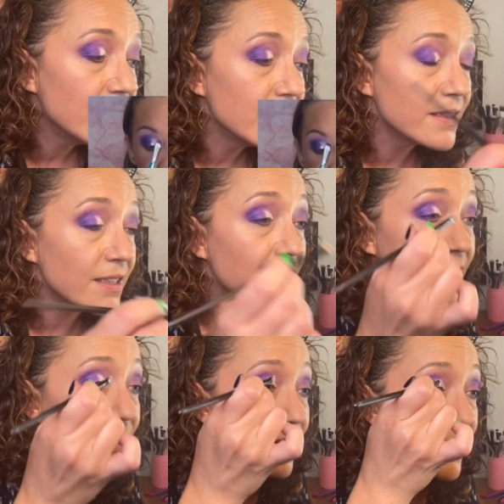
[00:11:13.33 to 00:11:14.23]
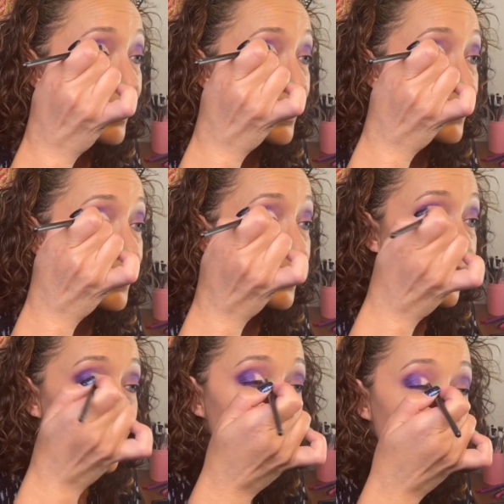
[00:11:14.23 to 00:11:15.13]
the lighter the
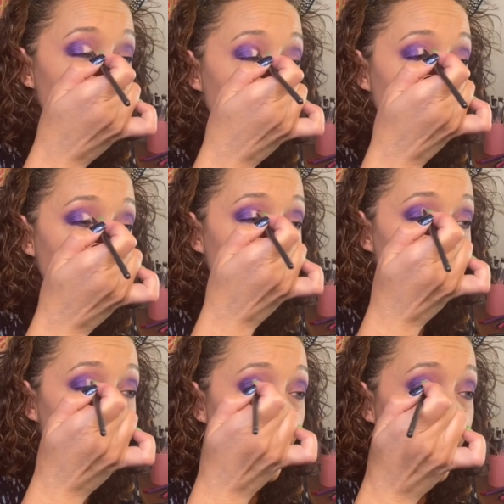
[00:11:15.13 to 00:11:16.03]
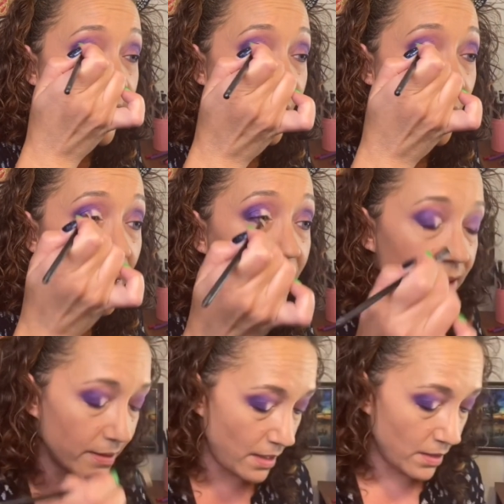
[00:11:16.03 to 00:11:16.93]
concealer, the more that it'll make
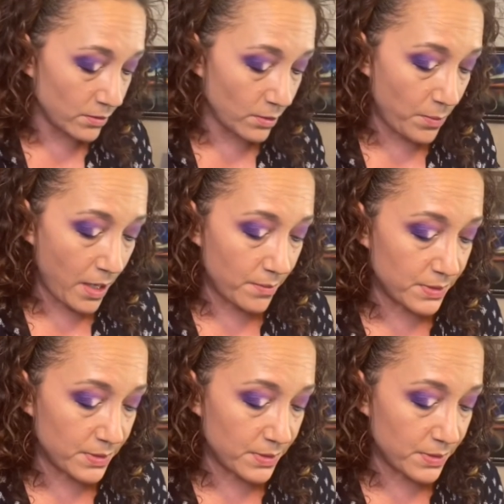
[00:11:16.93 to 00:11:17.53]
the color pop.